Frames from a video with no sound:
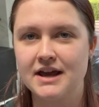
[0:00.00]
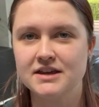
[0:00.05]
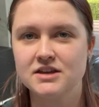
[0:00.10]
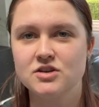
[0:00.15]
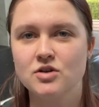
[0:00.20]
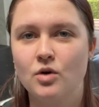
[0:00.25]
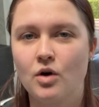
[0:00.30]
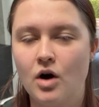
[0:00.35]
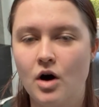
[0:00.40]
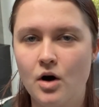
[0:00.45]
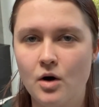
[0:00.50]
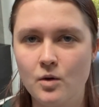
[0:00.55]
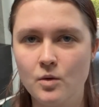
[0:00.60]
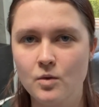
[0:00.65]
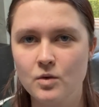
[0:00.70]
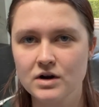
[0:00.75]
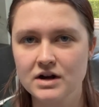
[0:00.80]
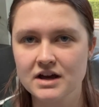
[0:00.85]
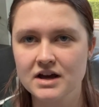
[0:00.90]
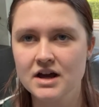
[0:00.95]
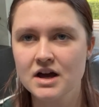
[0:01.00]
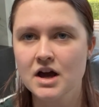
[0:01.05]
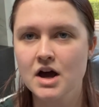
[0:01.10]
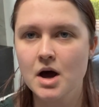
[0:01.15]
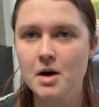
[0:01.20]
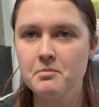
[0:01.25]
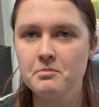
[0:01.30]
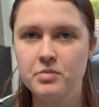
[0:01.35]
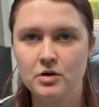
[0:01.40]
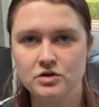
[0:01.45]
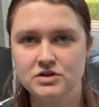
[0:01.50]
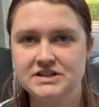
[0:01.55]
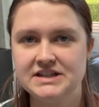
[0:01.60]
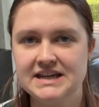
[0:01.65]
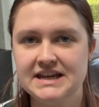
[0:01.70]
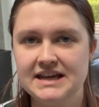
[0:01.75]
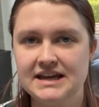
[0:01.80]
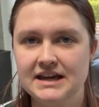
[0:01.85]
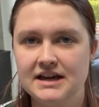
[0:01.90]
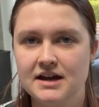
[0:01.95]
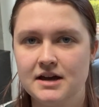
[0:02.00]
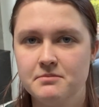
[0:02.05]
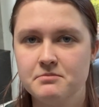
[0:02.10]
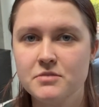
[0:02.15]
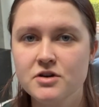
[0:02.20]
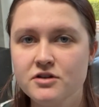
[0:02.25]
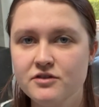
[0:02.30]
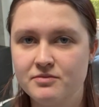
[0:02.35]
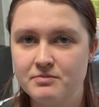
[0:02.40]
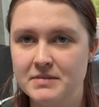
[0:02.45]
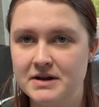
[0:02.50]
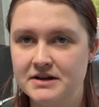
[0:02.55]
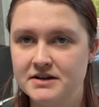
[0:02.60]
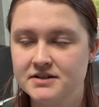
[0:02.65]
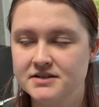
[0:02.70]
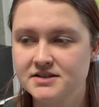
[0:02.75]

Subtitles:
your whole body movement.